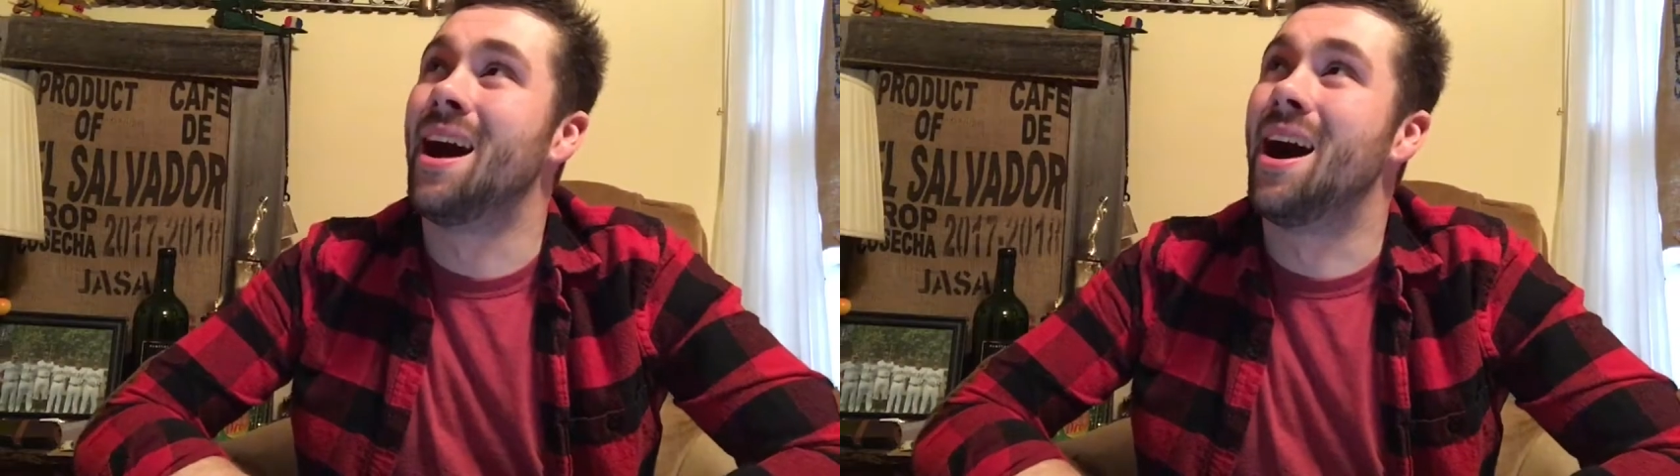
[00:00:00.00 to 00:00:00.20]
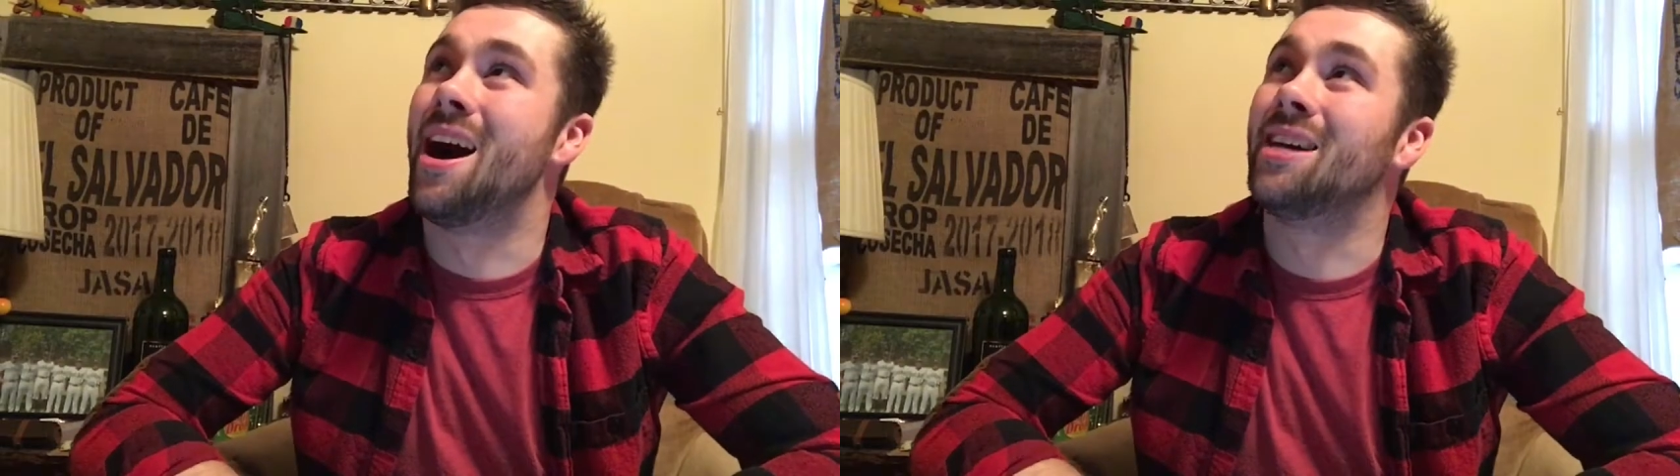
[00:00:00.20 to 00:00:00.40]

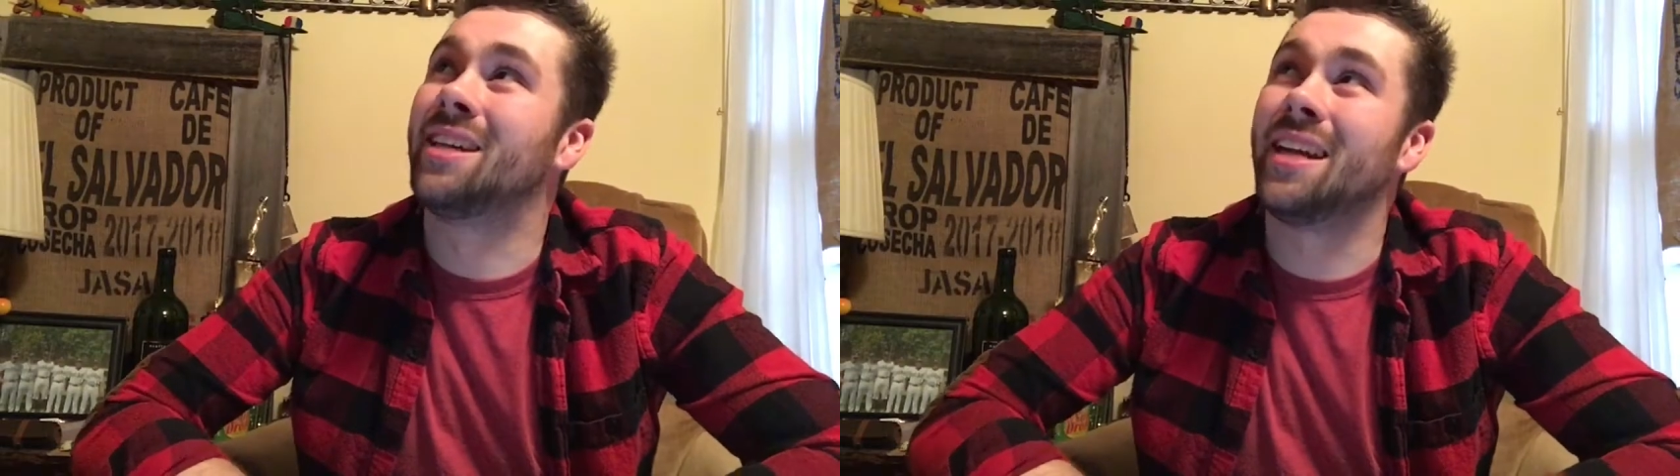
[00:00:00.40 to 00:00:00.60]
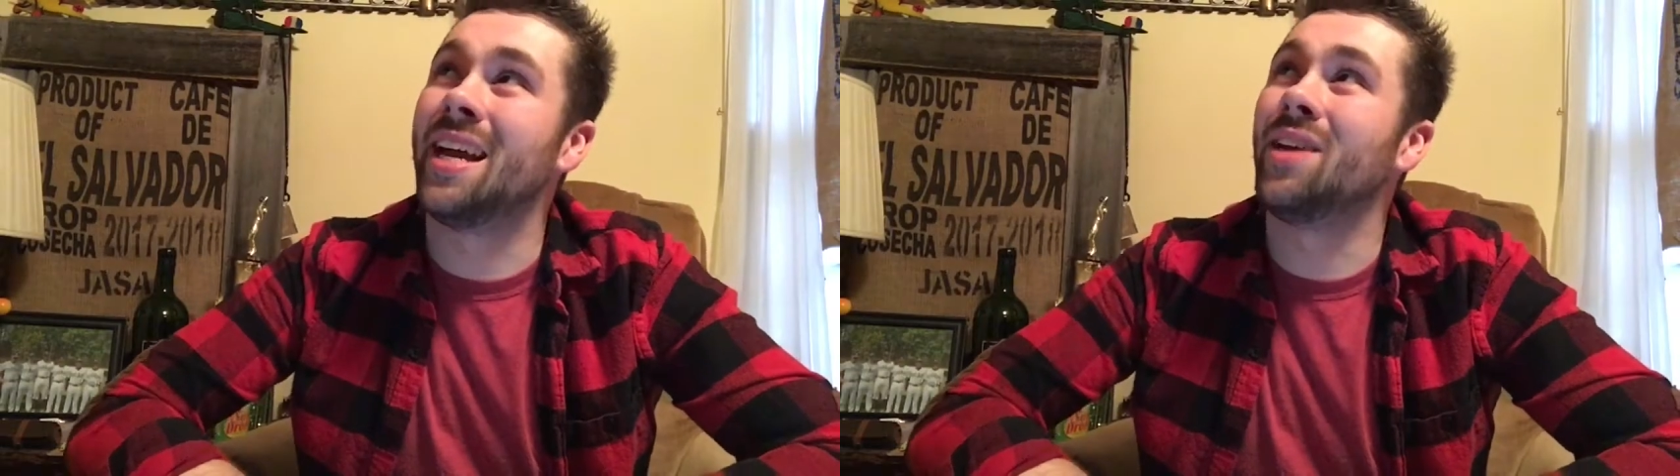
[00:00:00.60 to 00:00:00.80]
Uh,
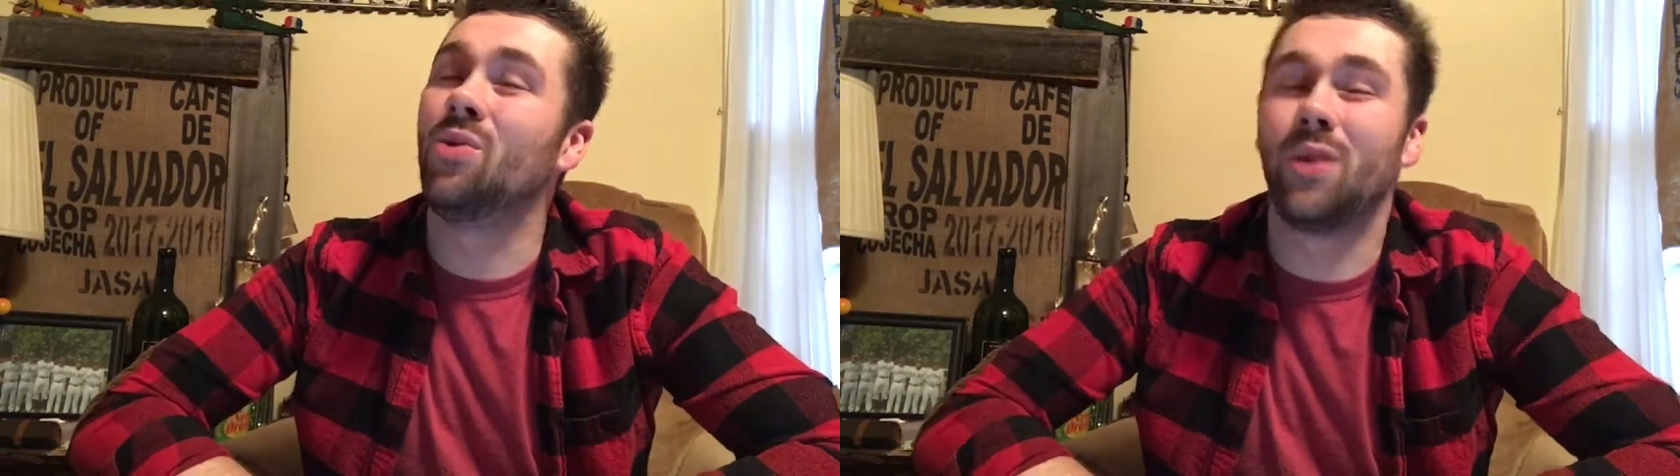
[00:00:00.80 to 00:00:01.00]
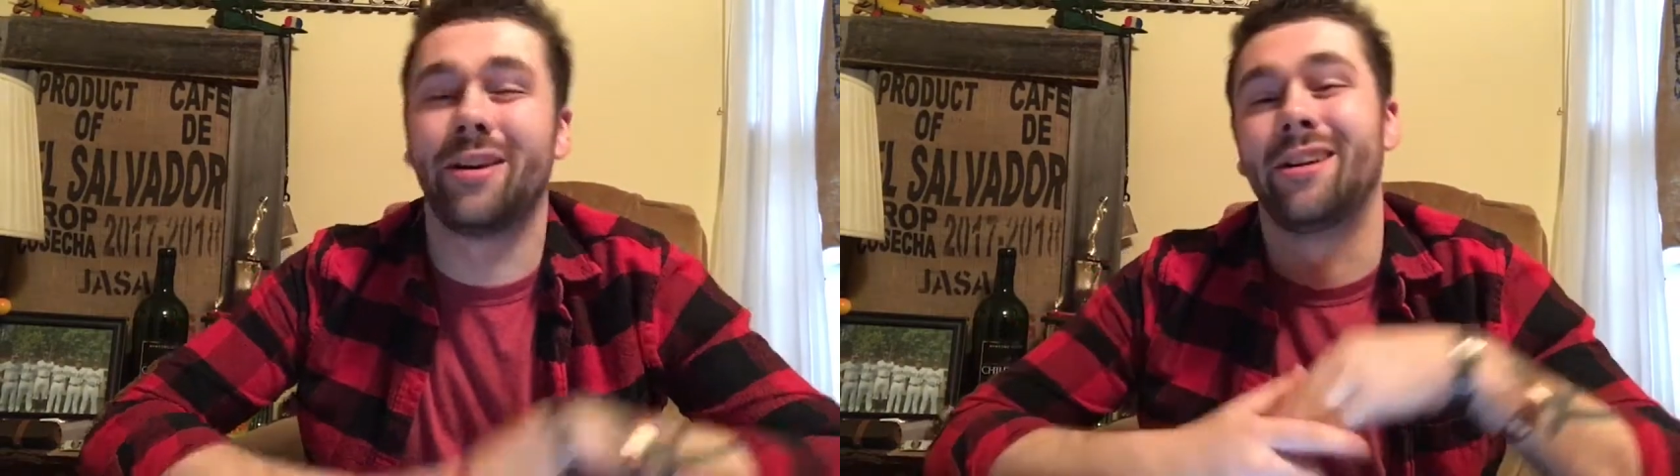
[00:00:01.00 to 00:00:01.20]
today,
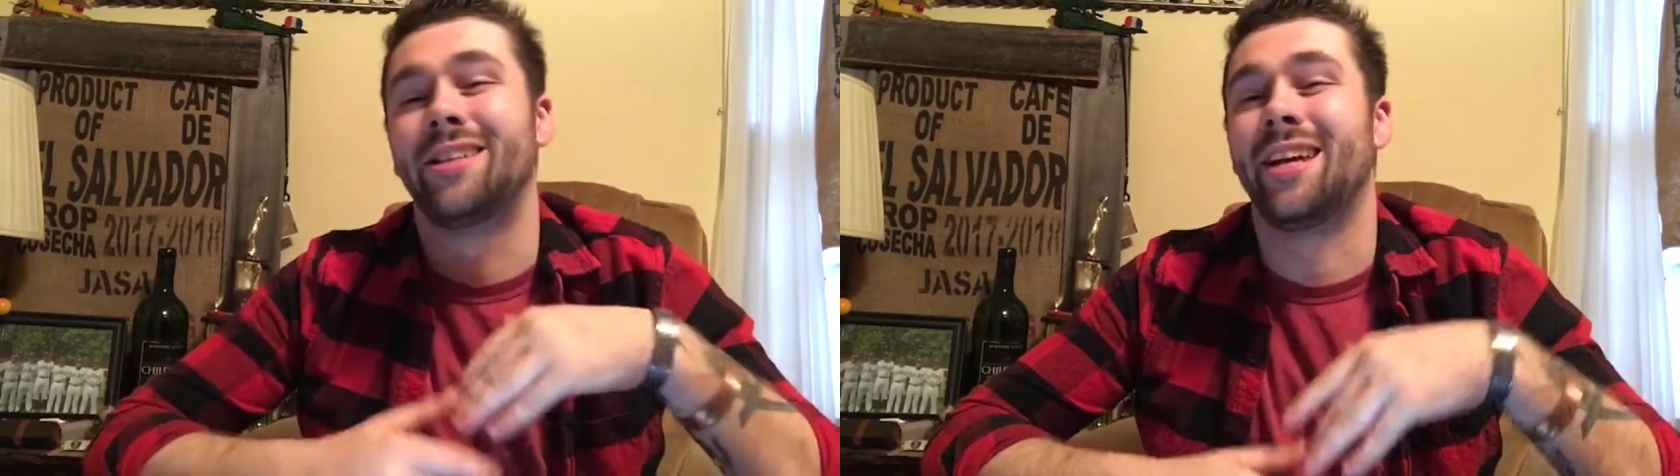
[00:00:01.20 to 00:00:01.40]
we're going to